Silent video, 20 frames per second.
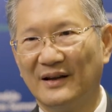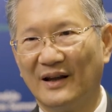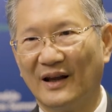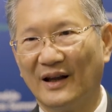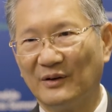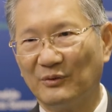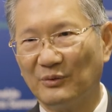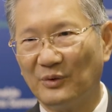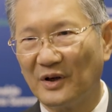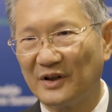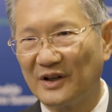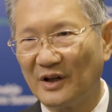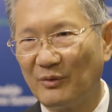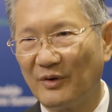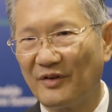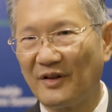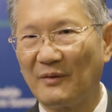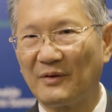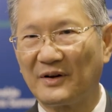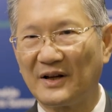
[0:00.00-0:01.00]
and working
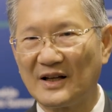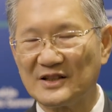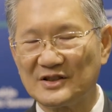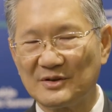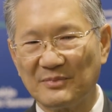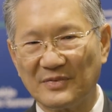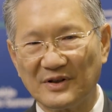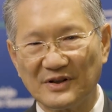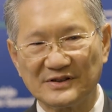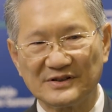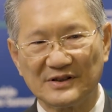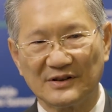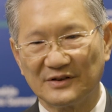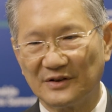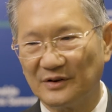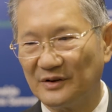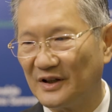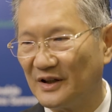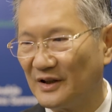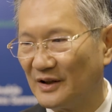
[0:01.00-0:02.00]
with our customers
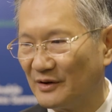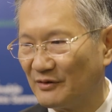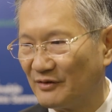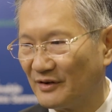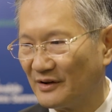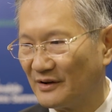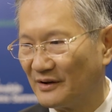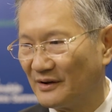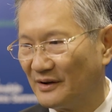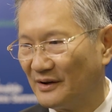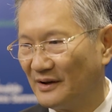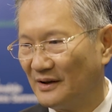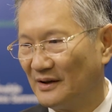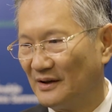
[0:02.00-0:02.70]
to deliver